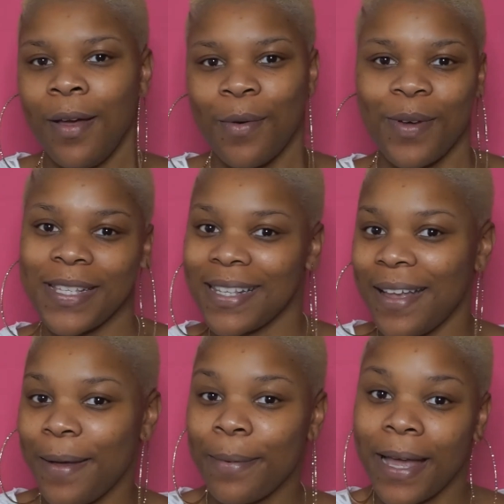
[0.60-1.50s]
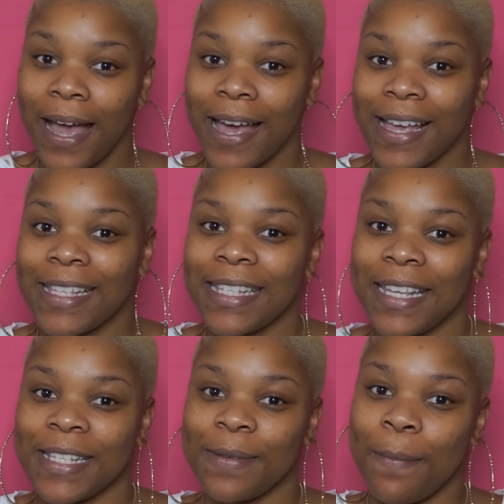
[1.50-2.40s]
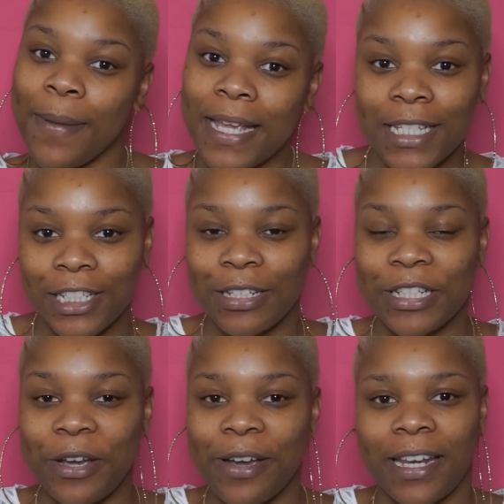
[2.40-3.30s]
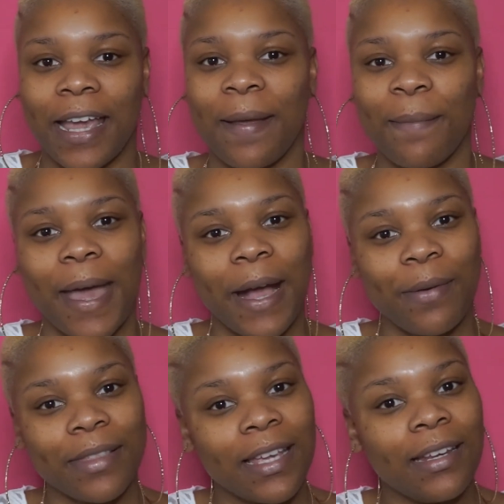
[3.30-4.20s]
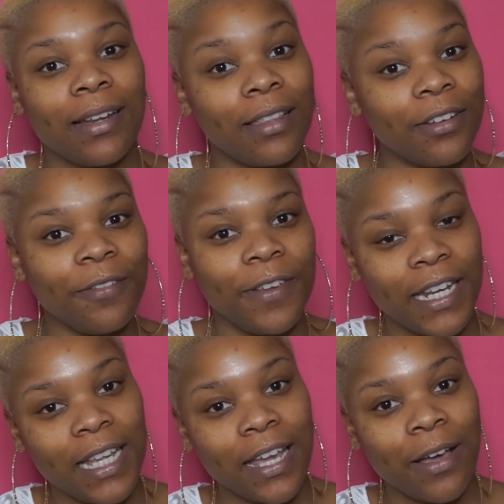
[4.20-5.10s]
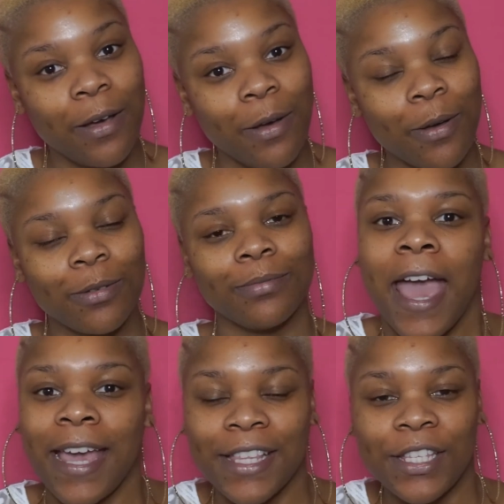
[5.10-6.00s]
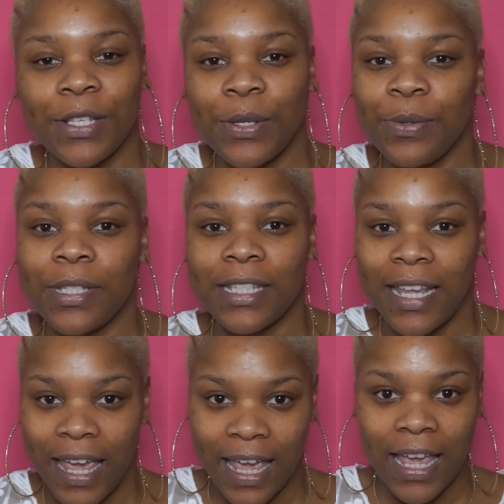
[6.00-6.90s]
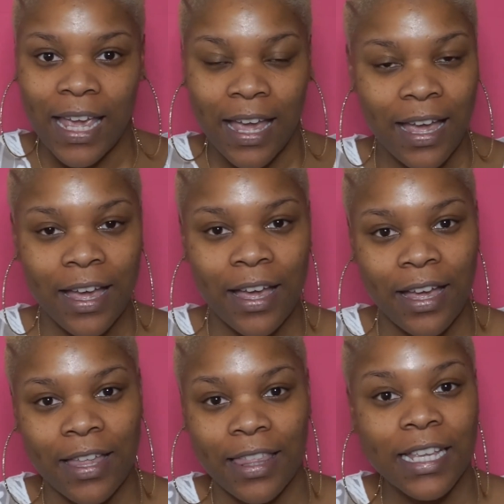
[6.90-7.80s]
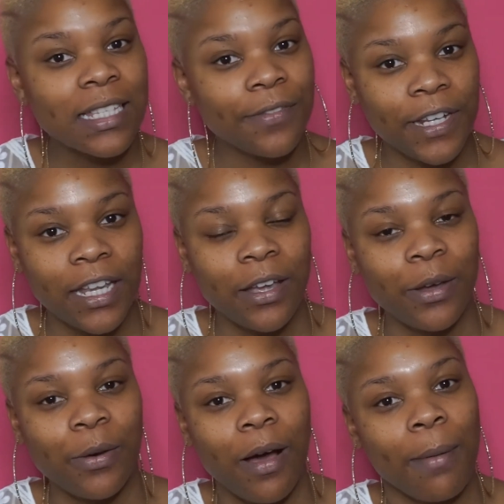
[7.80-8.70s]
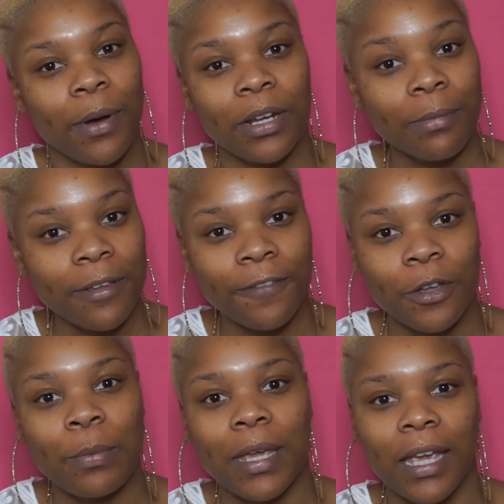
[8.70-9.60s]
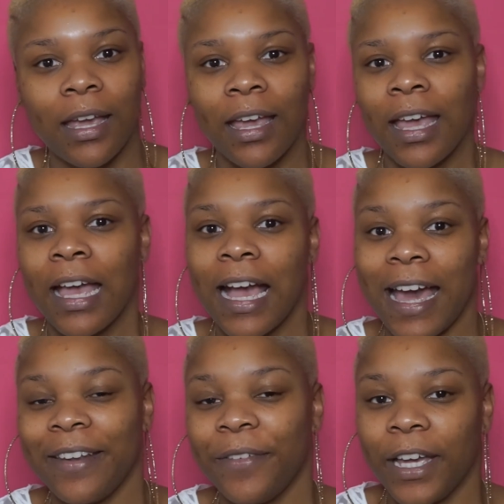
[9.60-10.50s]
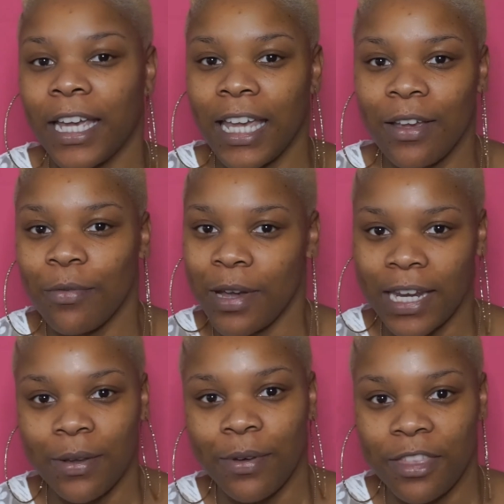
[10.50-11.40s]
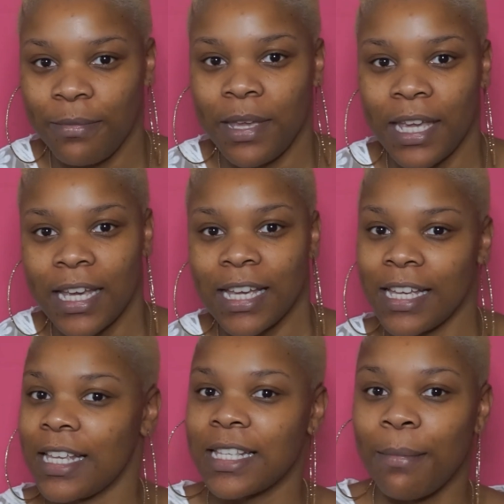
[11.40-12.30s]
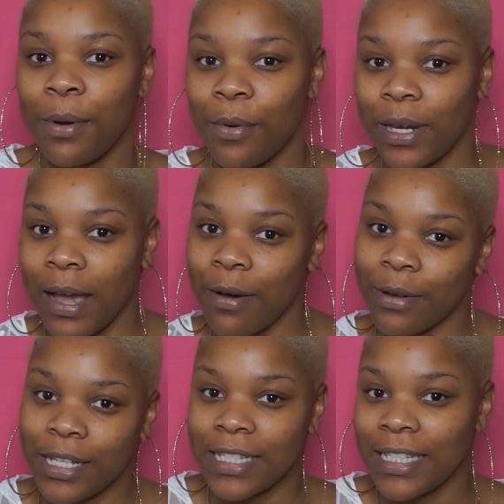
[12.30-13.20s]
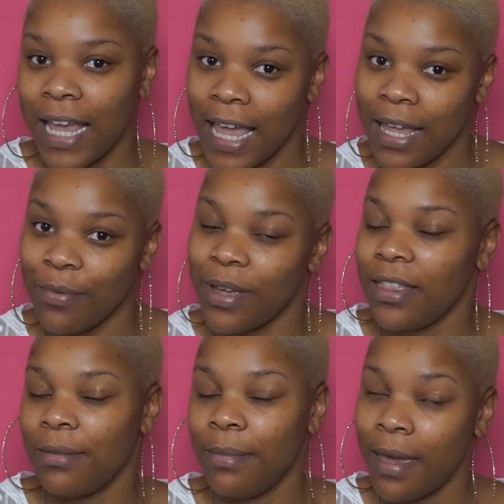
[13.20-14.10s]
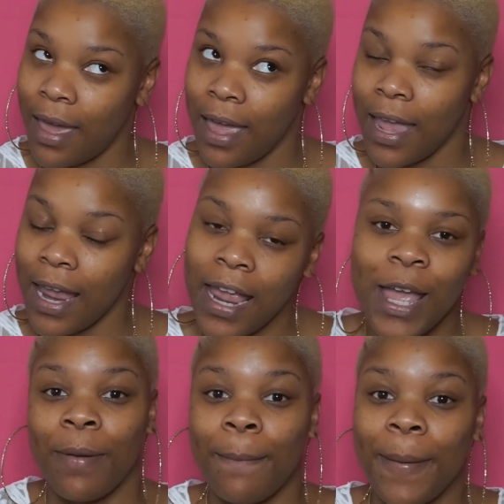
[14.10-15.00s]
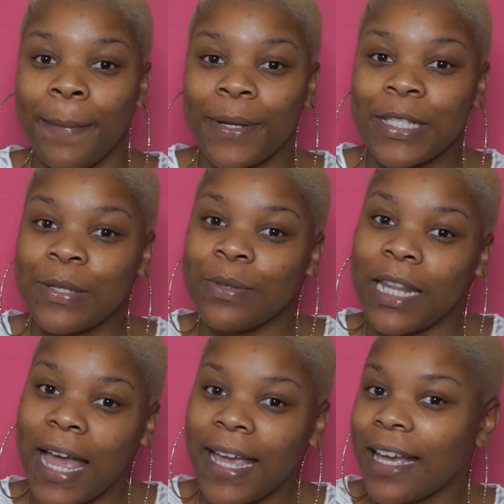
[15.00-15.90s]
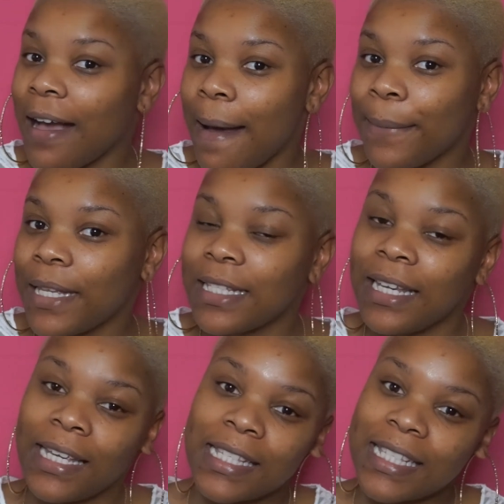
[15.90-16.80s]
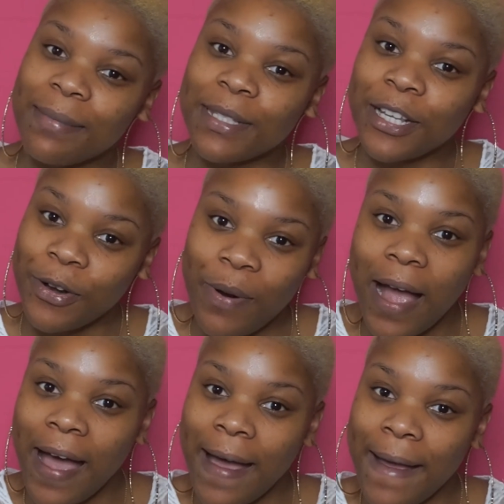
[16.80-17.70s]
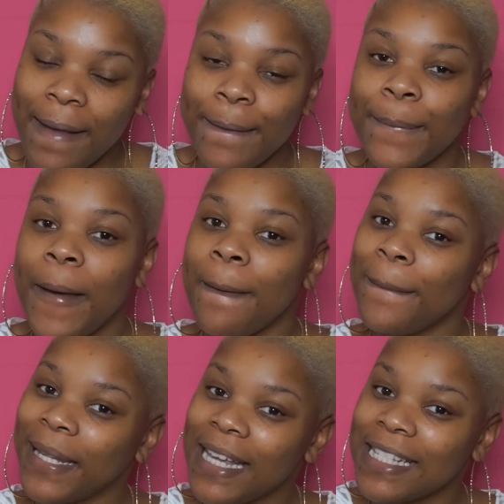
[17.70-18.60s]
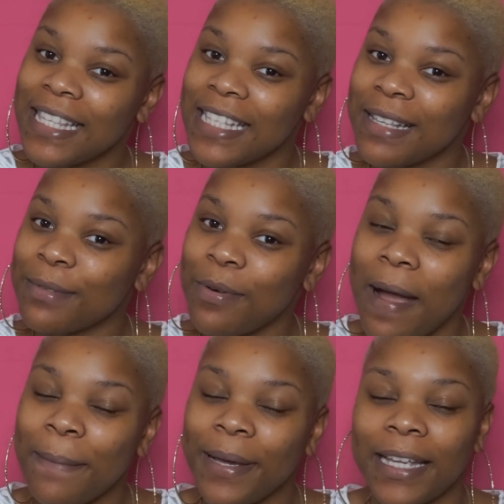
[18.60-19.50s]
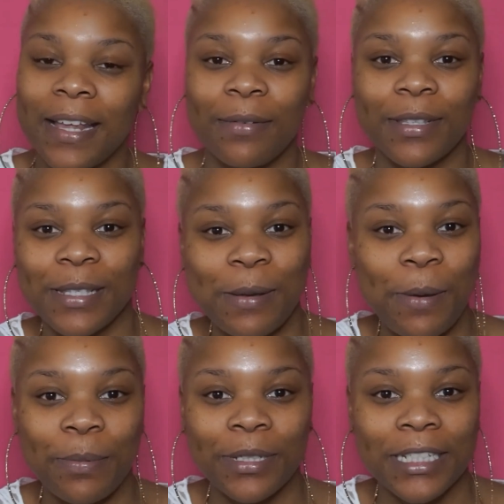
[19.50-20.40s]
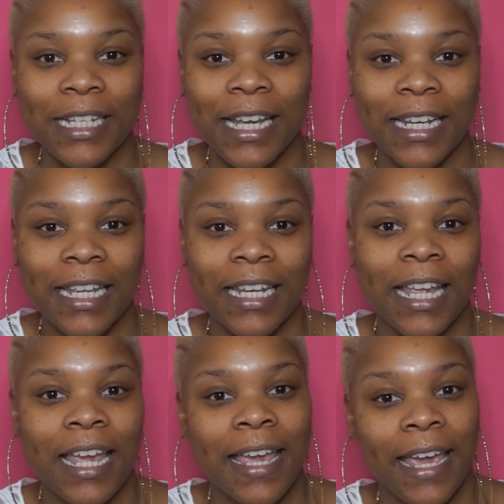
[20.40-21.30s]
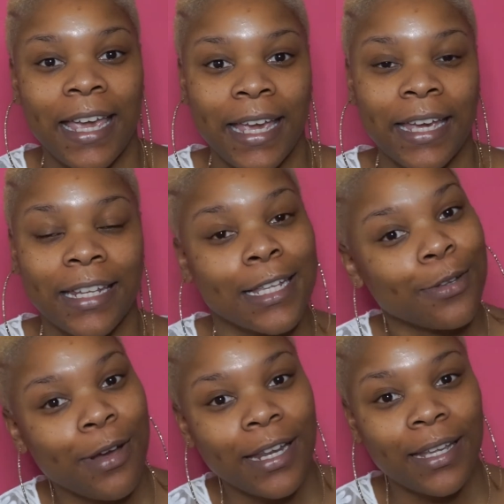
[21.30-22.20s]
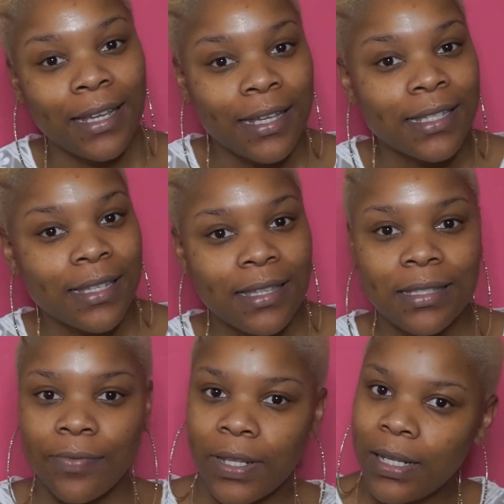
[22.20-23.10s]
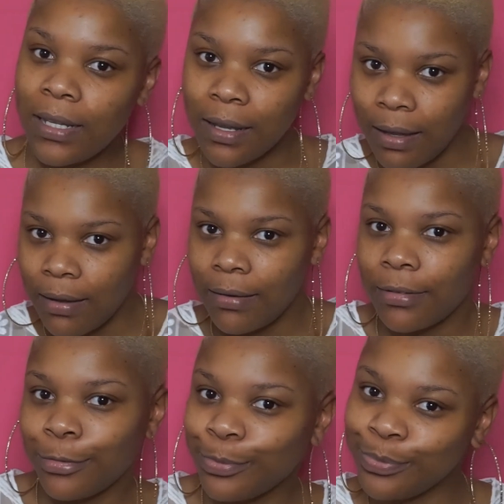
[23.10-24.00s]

What's up, guys? It's me, JoJo, and I am back with another video. And today, this video, I'm going to be filming kind of a get ready with me because I'm going out on a date with Bae. Remember to like, comment, and subscribe. Please hit the subscribe button. I would so appreciate it. And let's go ahead and get into this video.